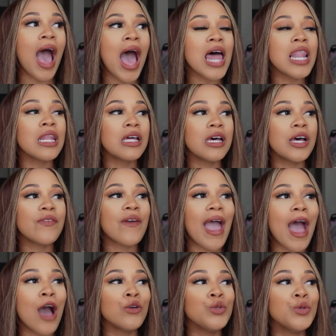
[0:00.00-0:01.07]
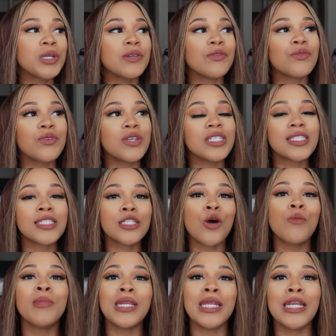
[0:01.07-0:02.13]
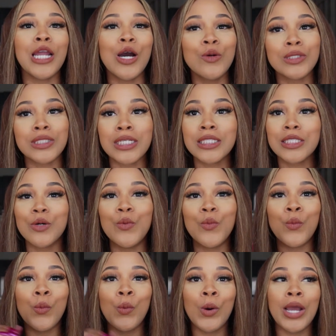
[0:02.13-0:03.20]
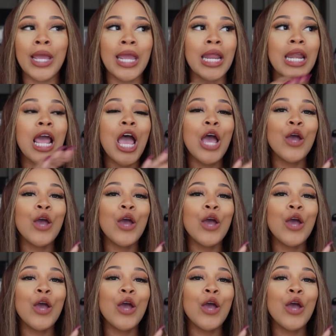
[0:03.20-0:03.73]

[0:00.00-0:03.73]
I love how you can fit so many notes into one